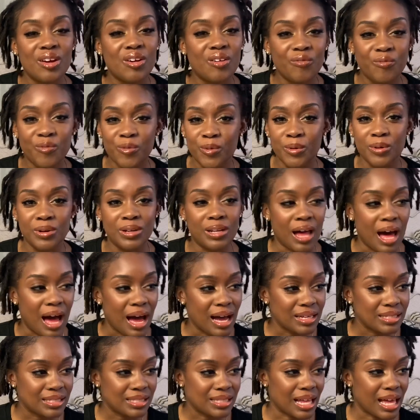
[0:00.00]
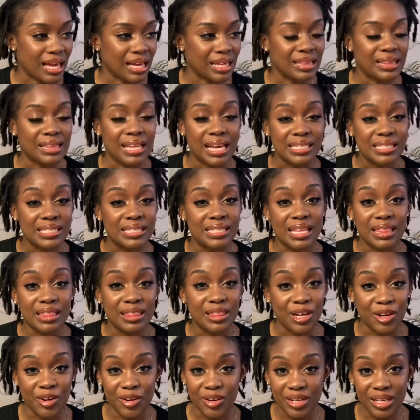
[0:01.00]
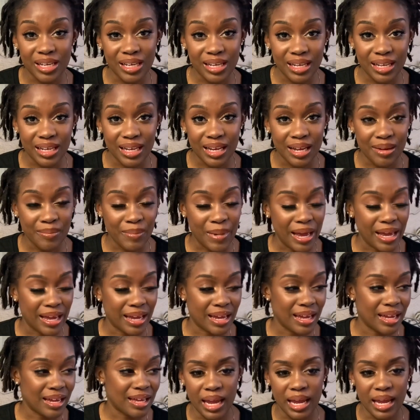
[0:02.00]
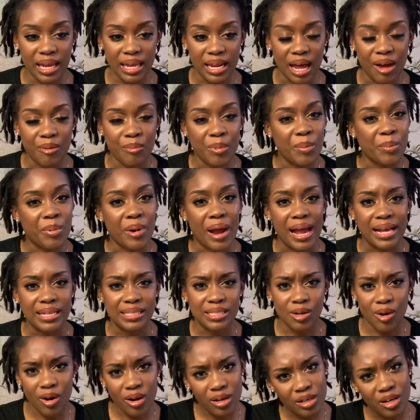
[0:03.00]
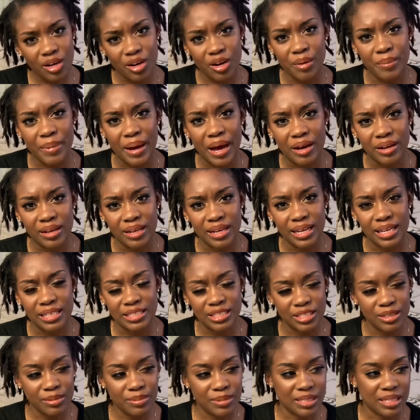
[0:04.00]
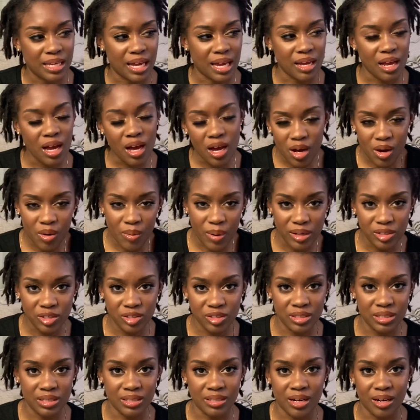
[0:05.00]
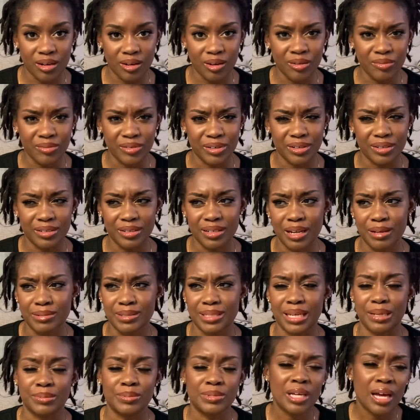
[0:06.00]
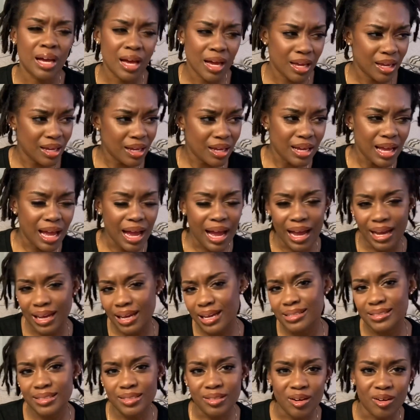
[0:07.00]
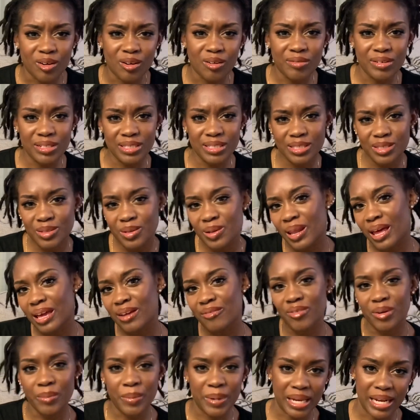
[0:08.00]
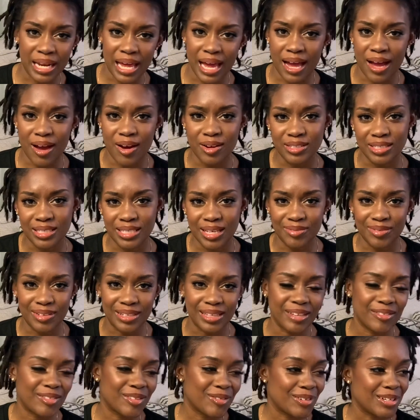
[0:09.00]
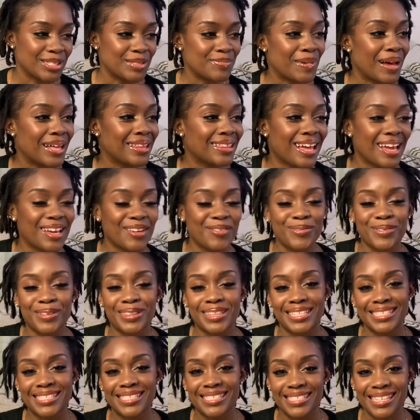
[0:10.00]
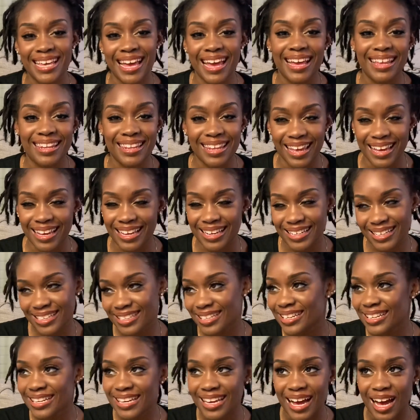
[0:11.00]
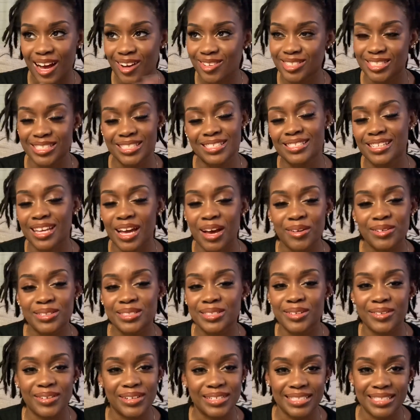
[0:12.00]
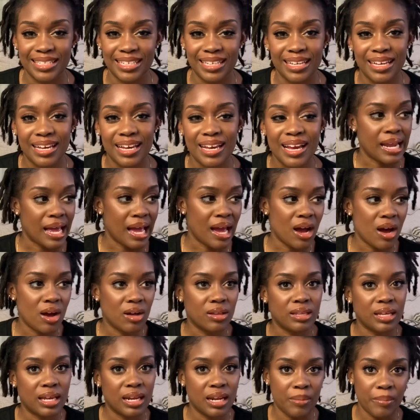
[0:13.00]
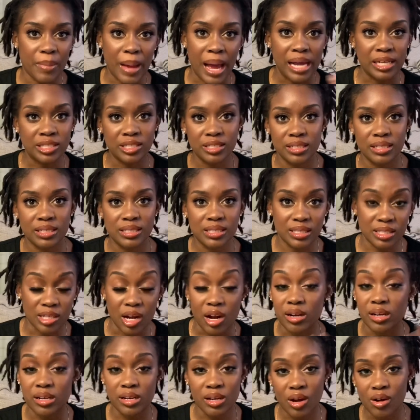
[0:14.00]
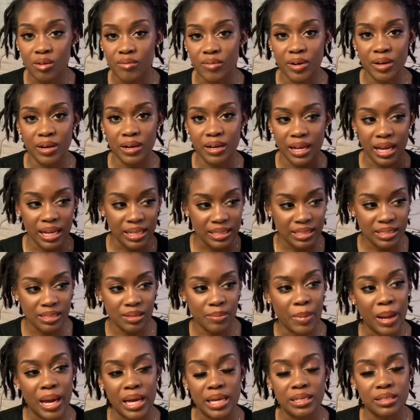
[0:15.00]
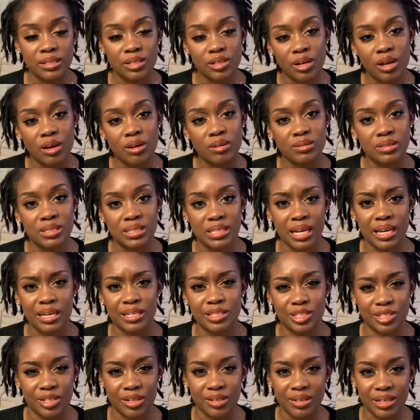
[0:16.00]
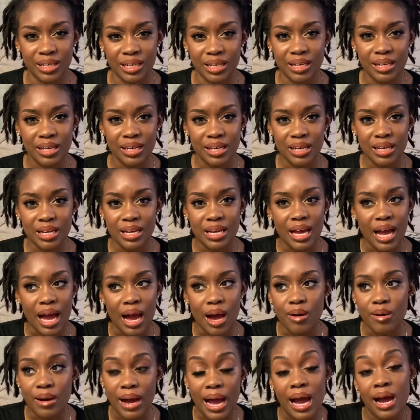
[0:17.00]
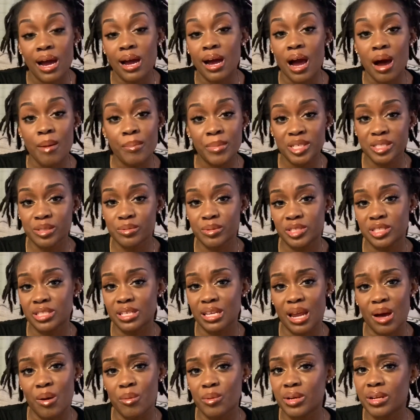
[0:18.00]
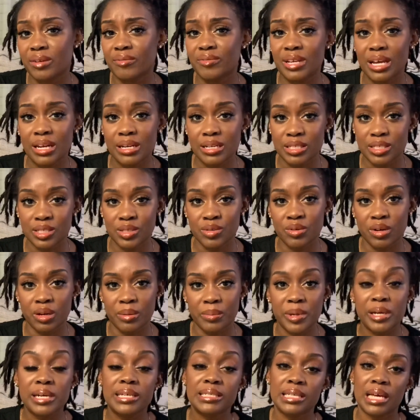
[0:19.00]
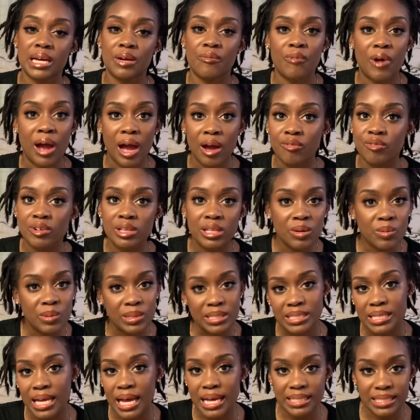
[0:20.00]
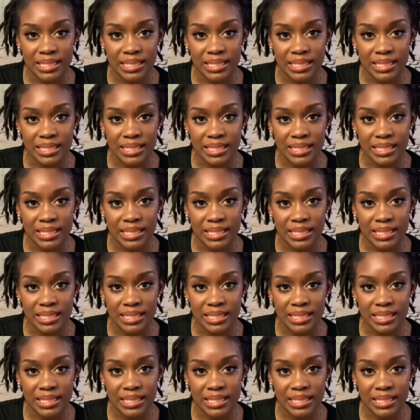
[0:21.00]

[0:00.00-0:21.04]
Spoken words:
full locks, like, less than 30 in my head. And I remember talking to her about it, and she was like, oh, why don't you just start over? And I was like, tuh, I can't start over. It's too late for me now. I just have to live the rest of my life with this set. Like, I was crazy. Now that I'm actually started over into my, you know, second journey, I almost wish that I would have done it sooner, because I really was not